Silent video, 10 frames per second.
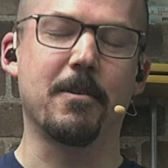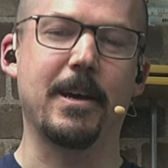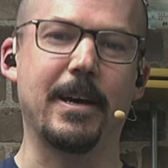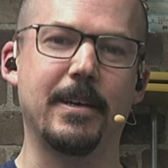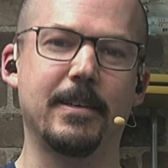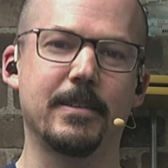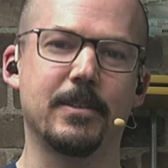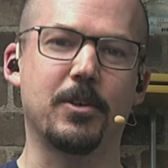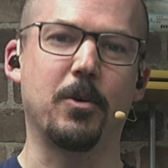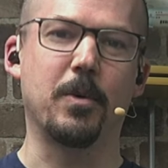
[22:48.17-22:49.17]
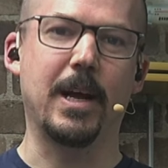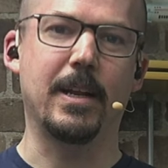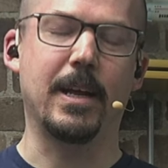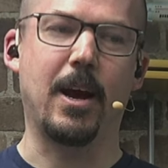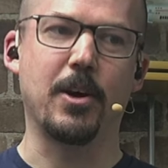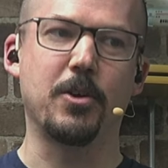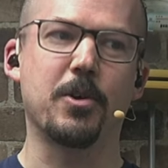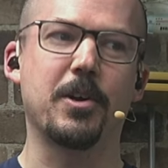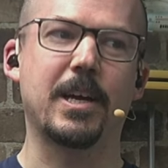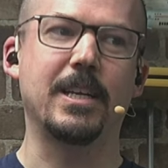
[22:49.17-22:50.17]
Okay, so uh, are you
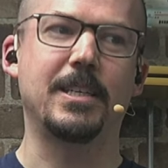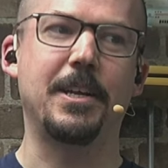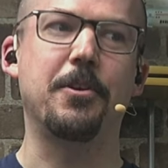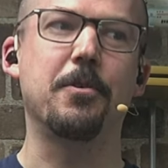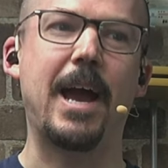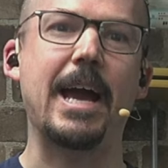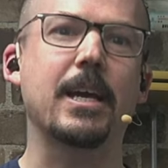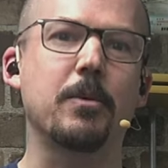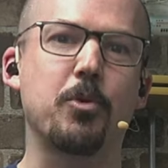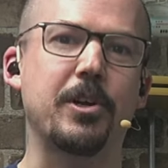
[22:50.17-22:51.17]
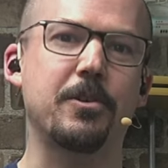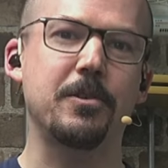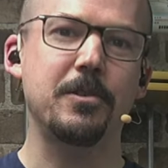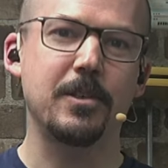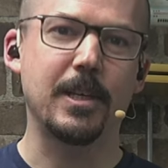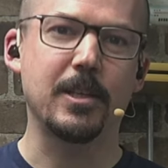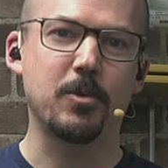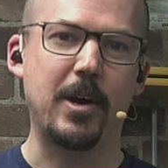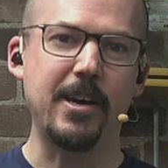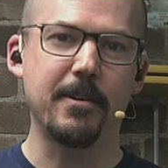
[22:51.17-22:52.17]
going to continue hacking printers in
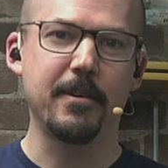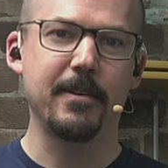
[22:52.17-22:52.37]
this way?